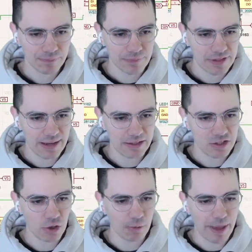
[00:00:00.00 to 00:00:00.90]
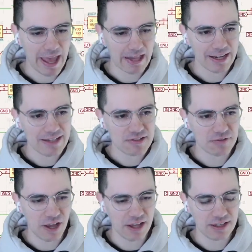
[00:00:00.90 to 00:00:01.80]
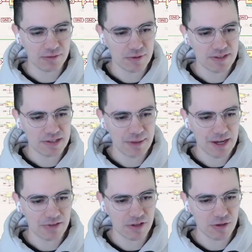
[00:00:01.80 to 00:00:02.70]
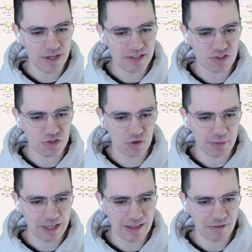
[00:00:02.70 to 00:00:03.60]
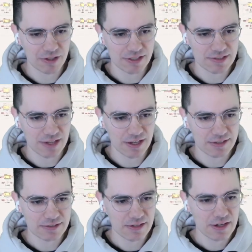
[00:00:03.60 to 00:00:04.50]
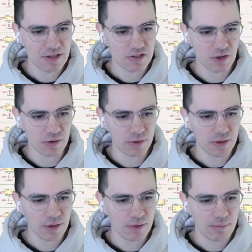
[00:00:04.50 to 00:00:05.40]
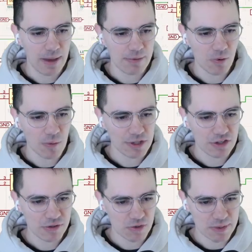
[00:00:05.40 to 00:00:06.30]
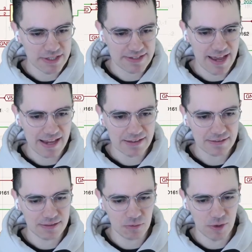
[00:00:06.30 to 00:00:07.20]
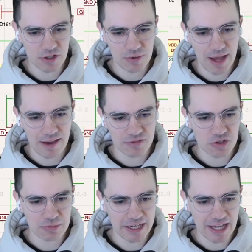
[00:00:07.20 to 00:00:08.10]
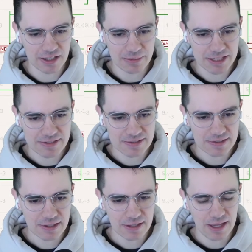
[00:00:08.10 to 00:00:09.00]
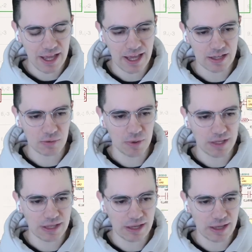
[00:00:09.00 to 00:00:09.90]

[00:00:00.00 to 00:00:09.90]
Yeah, you know, panning is fine with the schematic view. It's zooming that really sucks. So maybe what we do is we detect when you have too many elements, and we